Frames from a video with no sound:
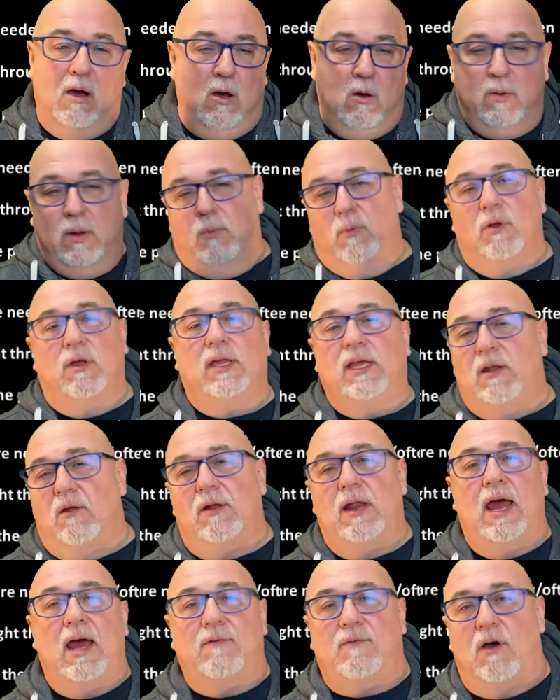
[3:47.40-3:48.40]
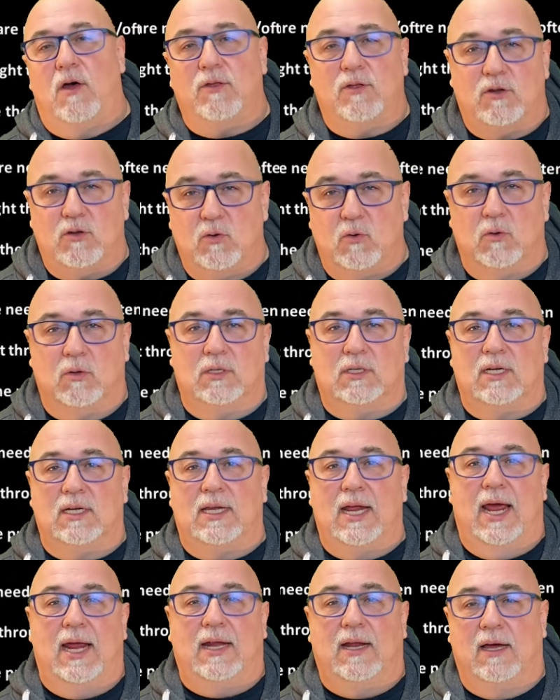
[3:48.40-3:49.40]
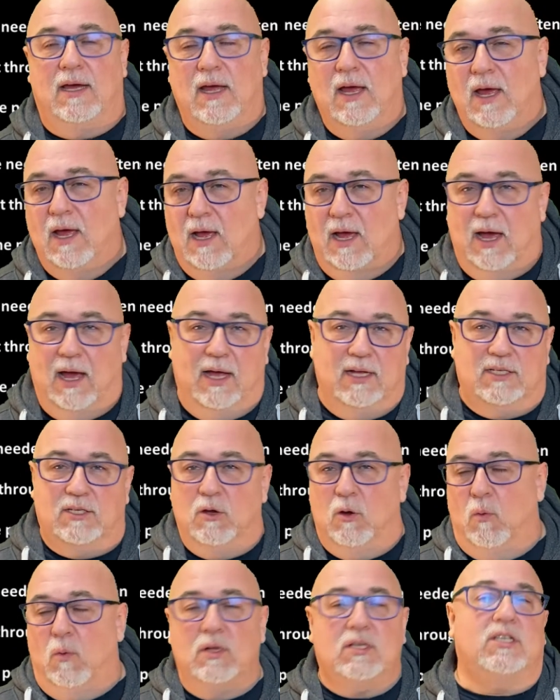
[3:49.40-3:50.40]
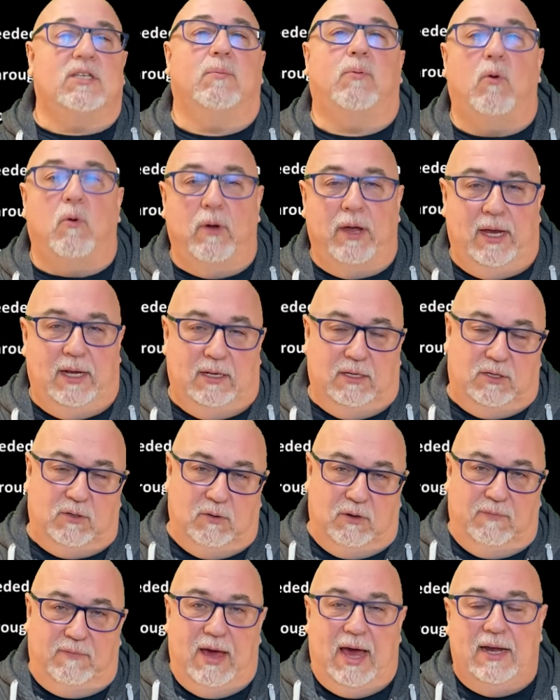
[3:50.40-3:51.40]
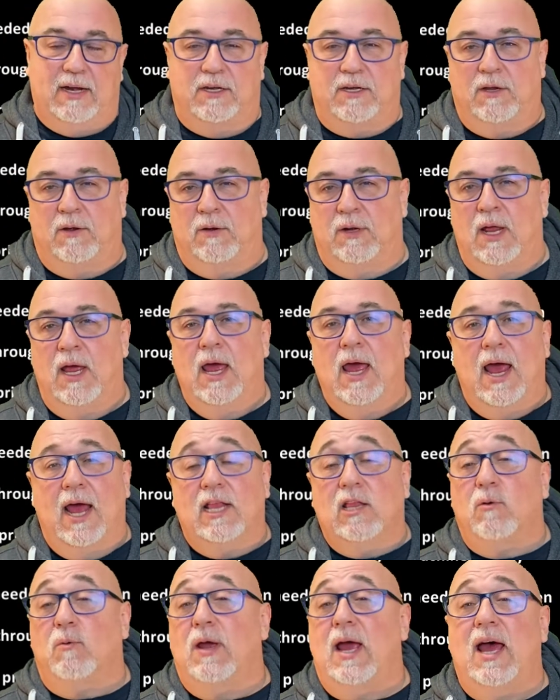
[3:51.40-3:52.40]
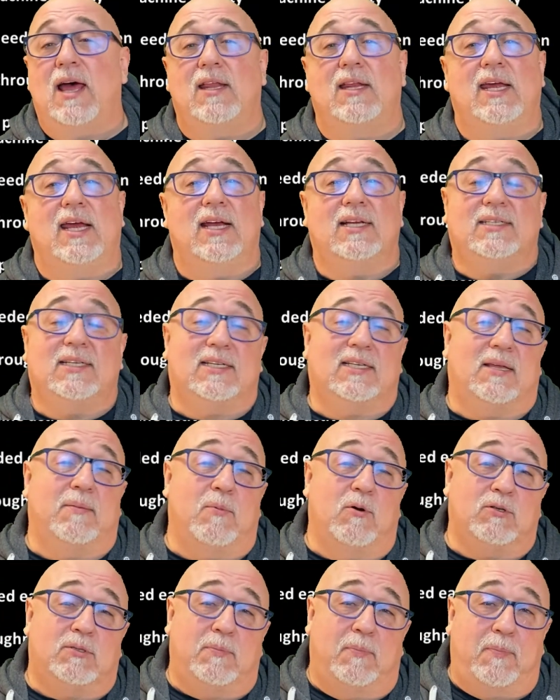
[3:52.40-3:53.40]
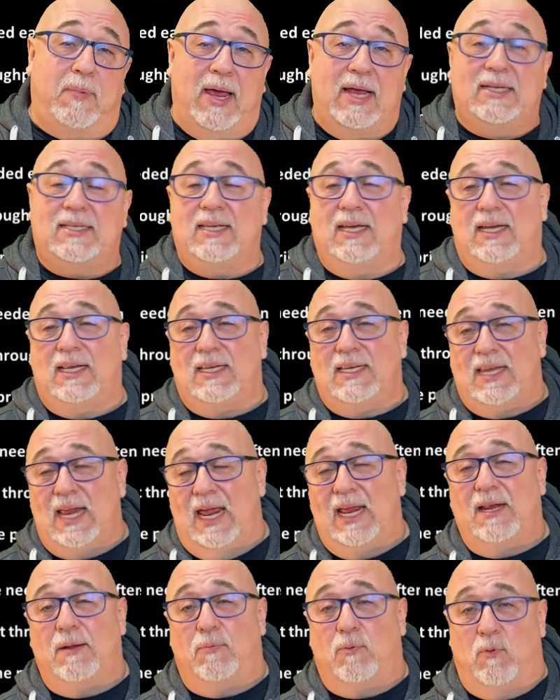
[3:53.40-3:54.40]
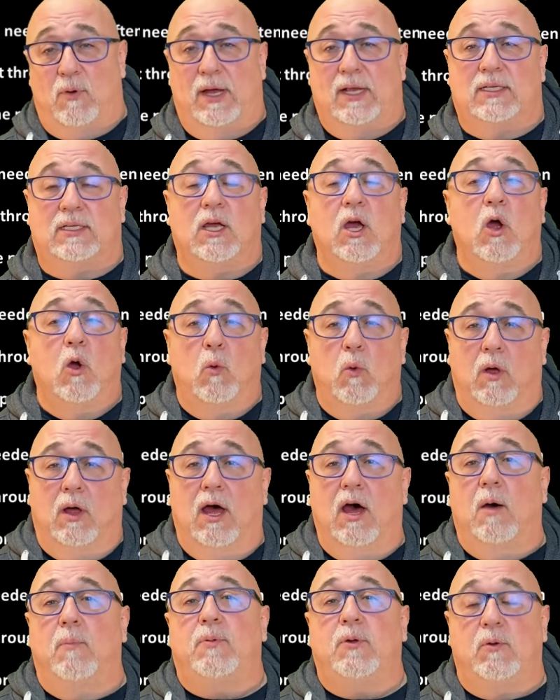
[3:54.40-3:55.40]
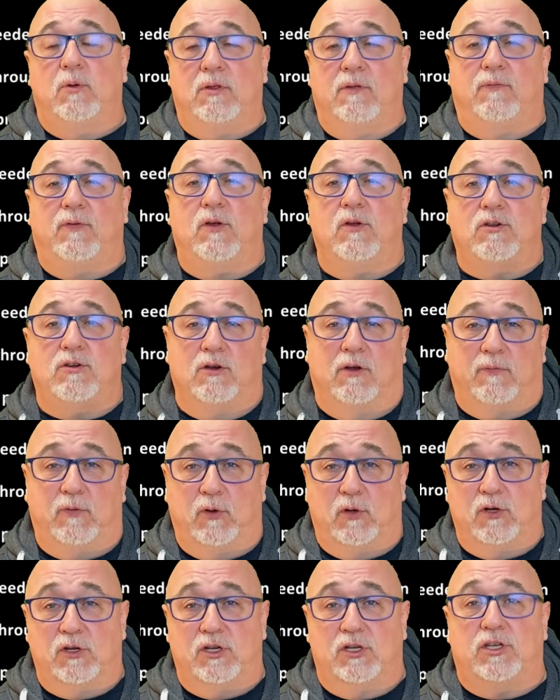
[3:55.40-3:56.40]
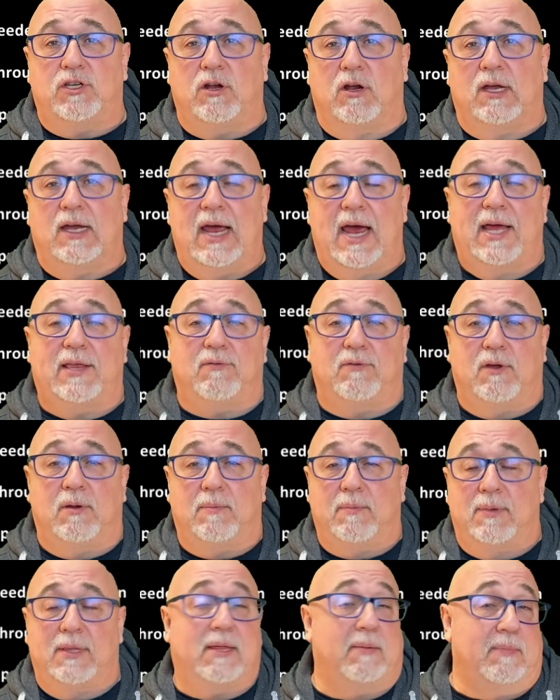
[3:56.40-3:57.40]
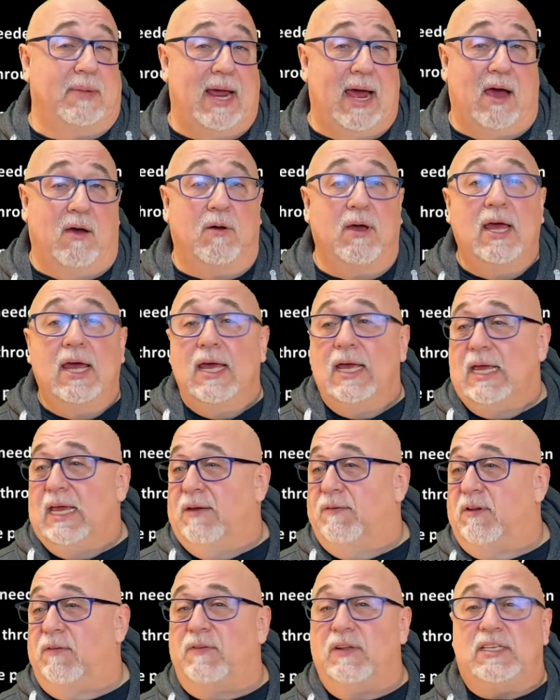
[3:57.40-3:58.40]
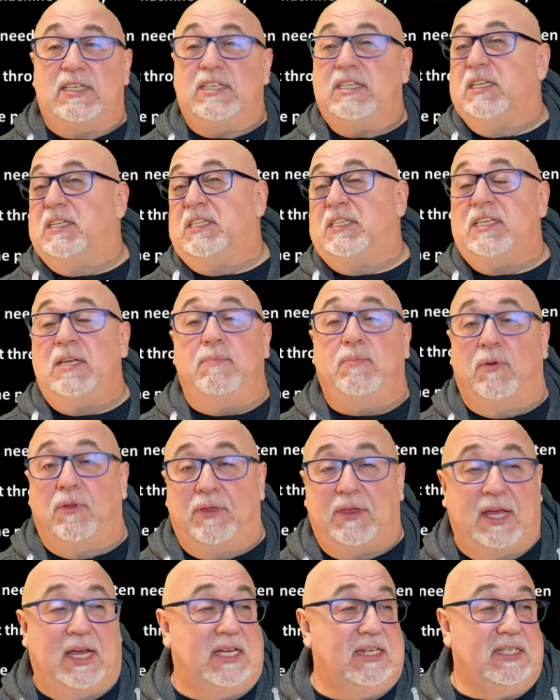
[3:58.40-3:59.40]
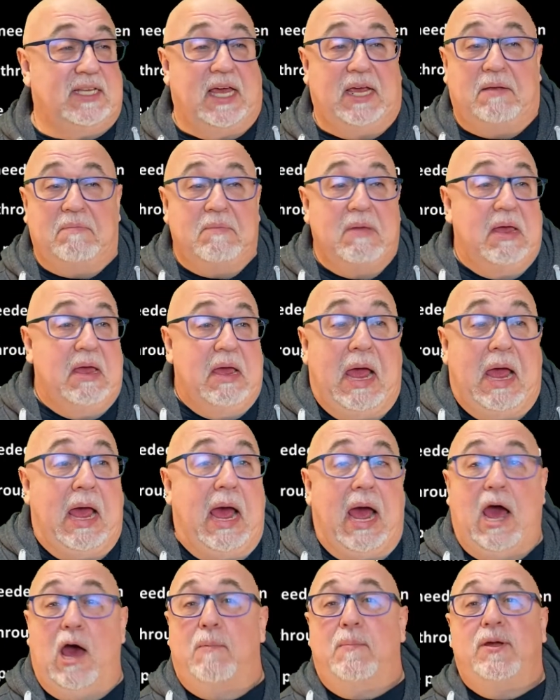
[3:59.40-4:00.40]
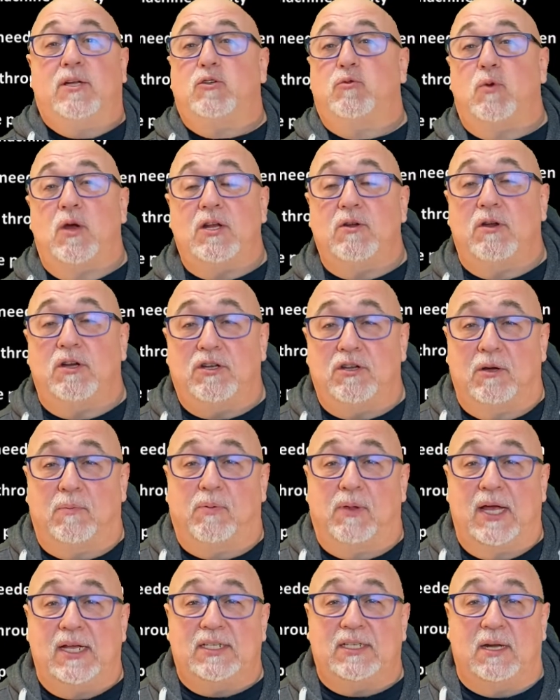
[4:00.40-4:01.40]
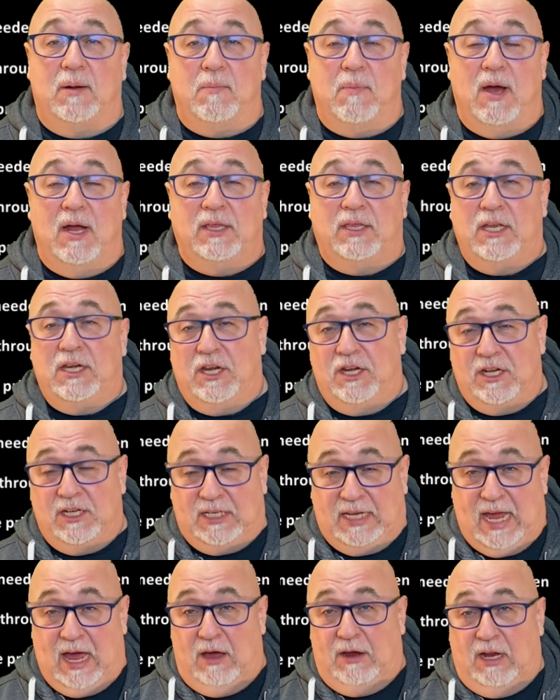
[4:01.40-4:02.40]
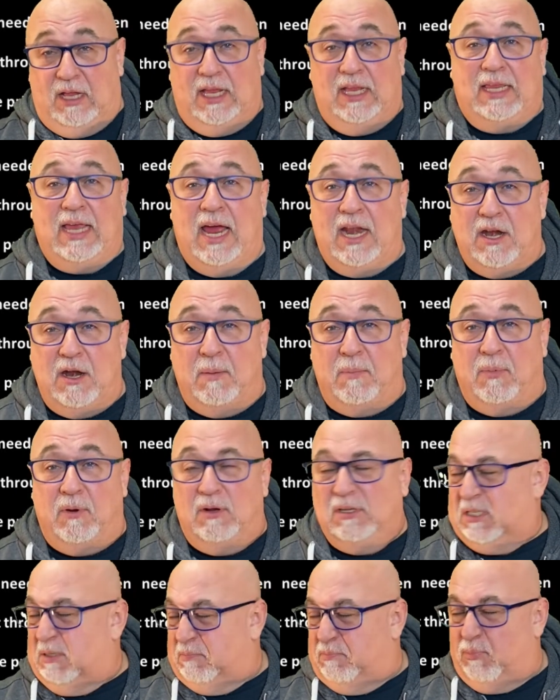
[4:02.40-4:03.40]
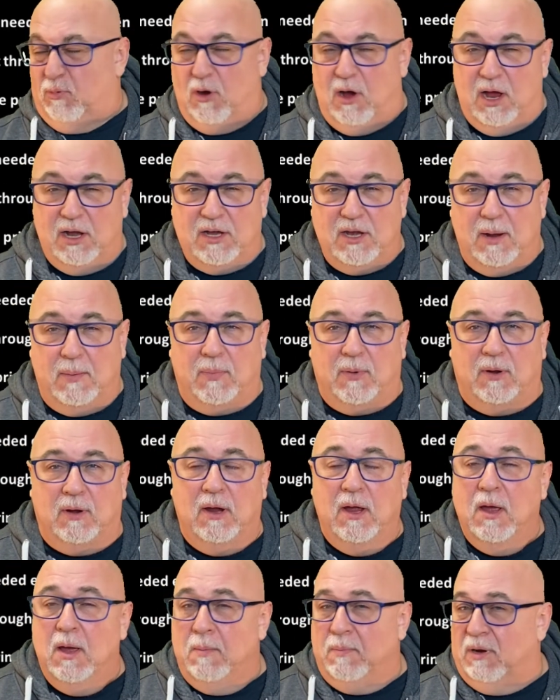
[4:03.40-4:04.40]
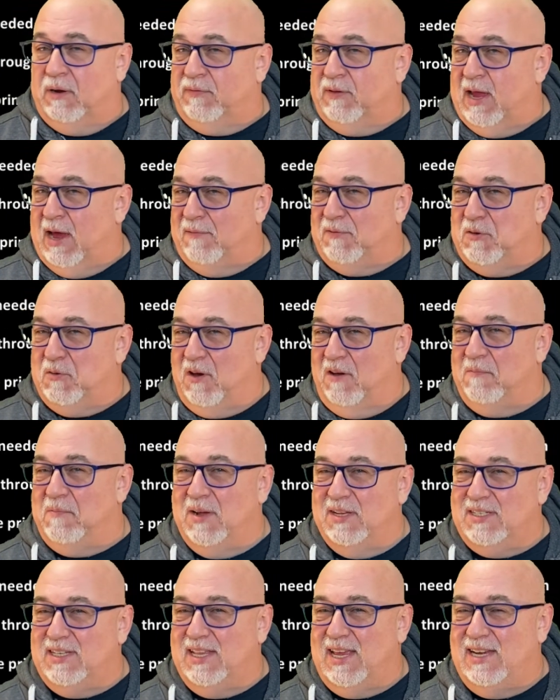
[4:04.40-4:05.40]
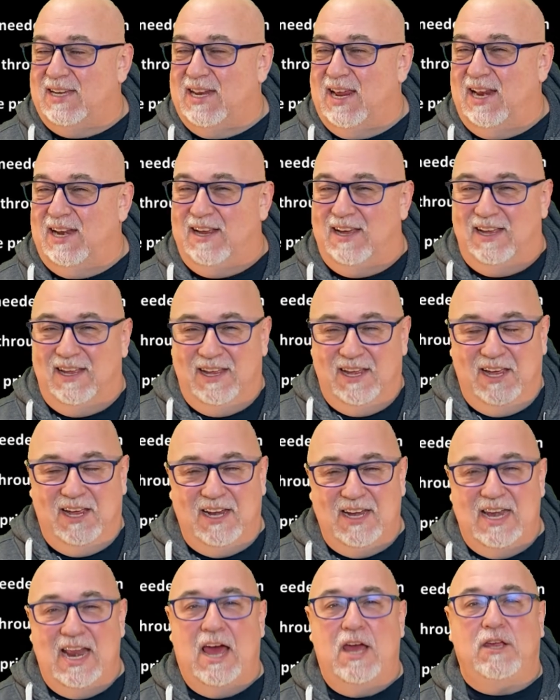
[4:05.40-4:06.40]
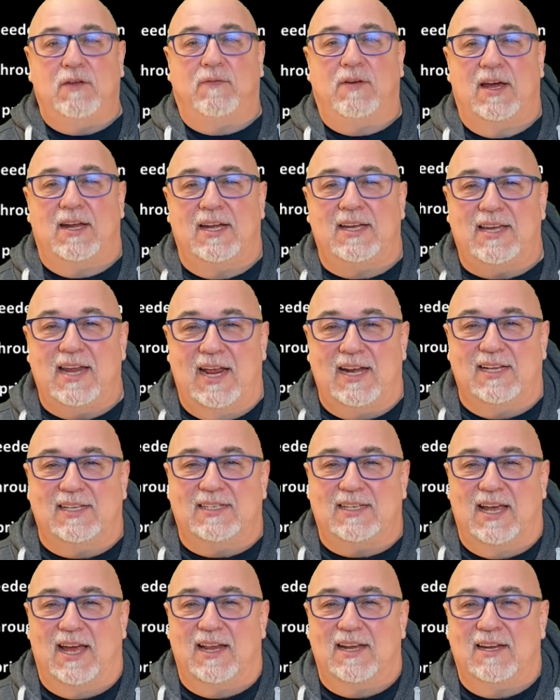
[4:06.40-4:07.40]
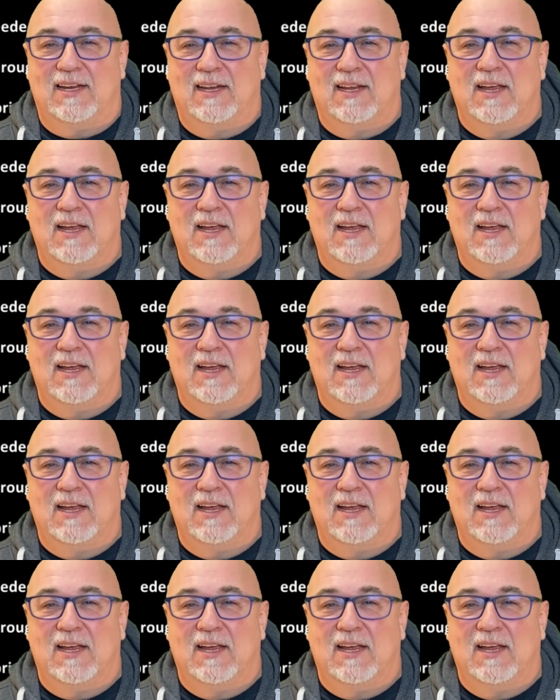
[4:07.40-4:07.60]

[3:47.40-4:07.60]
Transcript: We really don't have all the tools and data, so what's the point sort of attitude. And the reality is the most basic data points will help you in the future if you can just start gathering them now. Even if it's just simple things like how much rendering took place in a month, and you just calculate that number. It's a broad number, but if you have 12 months of that data, now you've got a data set.